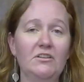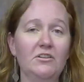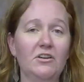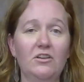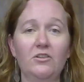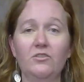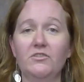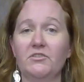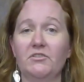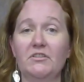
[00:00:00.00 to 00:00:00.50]

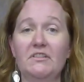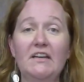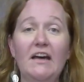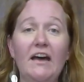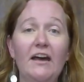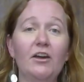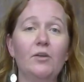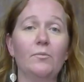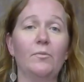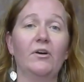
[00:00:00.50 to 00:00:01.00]
use your
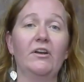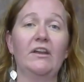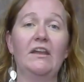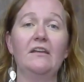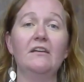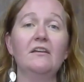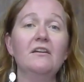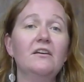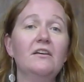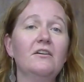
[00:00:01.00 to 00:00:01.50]
entire
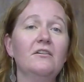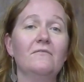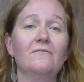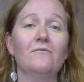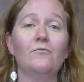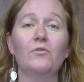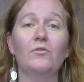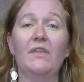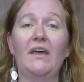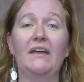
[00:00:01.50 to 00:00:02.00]
body
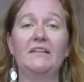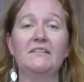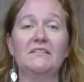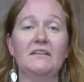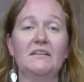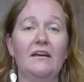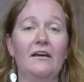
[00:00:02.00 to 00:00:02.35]
for that.